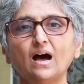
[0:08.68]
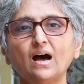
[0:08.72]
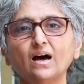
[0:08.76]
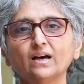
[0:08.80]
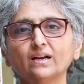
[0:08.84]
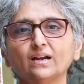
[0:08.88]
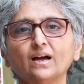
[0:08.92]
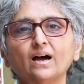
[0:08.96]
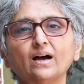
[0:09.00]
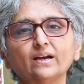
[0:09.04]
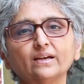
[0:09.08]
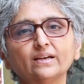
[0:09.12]

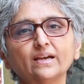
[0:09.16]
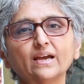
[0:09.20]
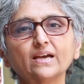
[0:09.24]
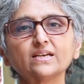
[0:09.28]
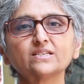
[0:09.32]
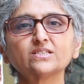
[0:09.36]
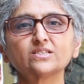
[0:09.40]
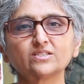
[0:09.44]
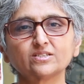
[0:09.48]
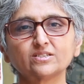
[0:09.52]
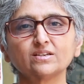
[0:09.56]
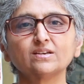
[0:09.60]

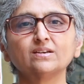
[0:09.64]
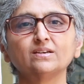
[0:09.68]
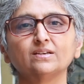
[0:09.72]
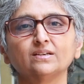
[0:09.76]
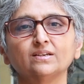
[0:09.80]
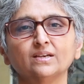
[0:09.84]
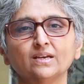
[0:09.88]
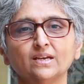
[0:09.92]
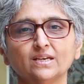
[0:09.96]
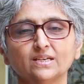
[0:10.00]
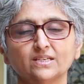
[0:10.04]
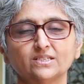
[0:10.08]

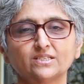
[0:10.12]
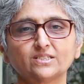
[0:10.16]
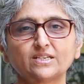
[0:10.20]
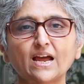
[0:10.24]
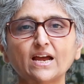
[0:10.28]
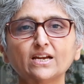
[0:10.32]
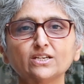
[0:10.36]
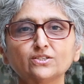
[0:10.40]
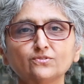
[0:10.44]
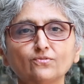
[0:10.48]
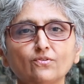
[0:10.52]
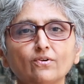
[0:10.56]
RISC
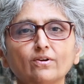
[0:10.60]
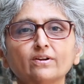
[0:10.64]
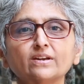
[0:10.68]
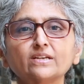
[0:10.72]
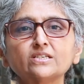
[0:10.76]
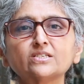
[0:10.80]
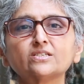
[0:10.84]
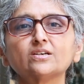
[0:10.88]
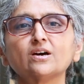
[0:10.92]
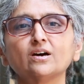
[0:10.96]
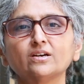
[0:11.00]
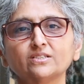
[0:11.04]
stands for
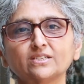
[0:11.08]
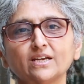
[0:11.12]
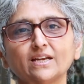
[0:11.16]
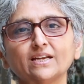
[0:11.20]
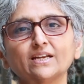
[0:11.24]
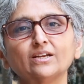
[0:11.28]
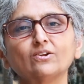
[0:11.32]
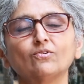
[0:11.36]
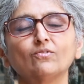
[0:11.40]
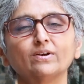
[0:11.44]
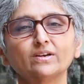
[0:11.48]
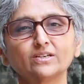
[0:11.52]
Research and
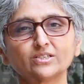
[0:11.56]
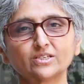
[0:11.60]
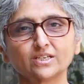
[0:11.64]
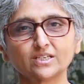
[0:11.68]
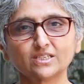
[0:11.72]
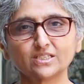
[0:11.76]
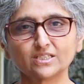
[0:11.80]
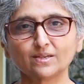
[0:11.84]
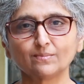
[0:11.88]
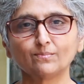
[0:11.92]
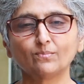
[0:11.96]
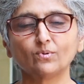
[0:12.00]

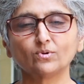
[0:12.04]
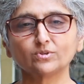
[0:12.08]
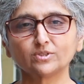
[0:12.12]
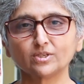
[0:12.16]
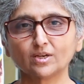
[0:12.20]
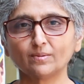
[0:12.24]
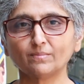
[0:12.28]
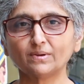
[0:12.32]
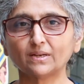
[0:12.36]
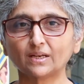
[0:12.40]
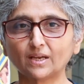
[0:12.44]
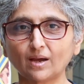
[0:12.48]
Innovation
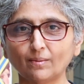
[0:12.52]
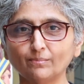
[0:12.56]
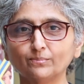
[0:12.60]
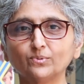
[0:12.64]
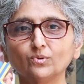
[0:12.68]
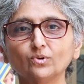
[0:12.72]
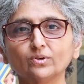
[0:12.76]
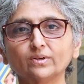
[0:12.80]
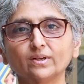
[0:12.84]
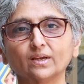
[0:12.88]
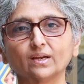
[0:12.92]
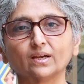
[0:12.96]
Symposium in
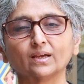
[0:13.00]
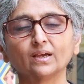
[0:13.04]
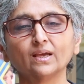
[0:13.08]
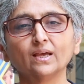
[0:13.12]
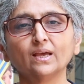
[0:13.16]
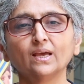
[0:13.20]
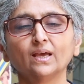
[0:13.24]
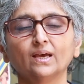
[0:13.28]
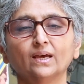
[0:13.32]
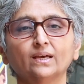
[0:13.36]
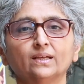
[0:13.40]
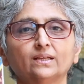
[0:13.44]
Computing.
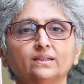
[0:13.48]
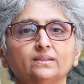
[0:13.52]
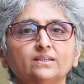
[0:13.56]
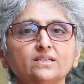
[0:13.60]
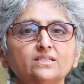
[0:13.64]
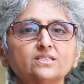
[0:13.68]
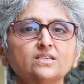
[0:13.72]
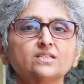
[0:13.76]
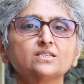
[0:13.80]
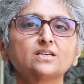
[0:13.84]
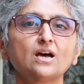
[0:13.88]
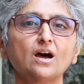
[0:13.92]

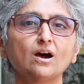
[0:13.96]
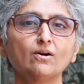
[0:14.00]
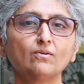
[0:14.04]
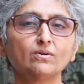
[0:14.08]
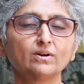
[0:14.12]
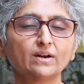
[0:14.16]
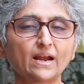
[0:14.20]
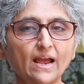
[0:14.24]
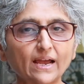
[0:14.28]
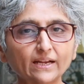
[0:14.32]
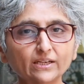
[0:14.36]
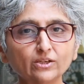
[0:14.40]
This is
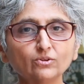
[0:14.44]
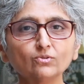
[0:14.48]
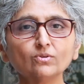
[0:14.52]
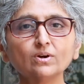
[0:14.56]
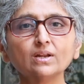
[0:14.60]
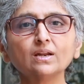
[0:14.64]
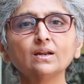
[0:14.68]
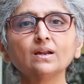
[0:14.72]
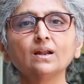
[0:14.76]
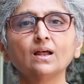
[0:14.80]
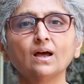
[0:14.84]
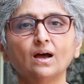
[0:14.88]
our
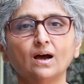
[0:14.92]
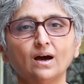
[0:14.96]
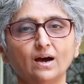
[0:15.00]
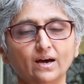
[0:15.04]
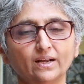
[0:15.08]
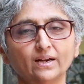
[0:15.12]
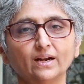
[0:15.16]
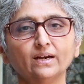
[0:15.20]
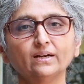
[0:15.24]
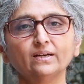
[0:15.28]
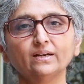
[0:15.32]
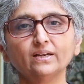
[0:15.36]
annual
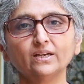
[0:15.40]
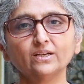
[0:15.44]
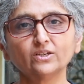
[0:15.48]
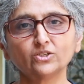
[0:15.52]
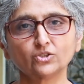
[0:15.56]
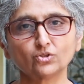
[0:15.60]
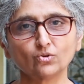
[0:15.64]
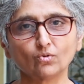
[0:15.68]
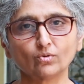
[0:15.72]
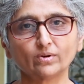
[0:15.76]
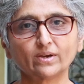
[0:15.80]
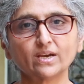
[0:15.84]
R&D
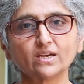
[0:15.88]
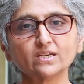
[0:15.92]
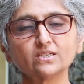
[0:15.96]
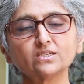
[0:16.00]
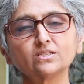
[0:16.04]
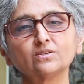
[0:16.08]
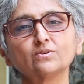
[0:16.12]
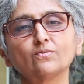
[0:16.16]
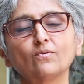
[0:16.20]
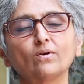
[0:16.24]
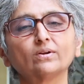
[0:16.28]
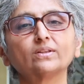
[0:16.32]

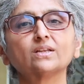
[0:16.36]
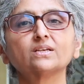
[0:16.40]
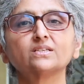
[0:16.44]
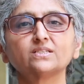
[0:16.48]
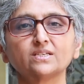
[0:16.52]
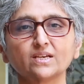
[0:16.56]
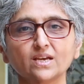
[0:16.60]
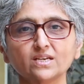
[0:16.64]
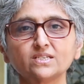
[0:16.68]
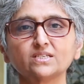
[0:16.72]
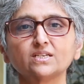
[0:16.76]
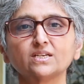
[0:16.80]
showcase for the
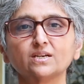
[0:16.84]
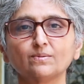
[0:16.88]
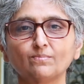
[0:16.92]
CSE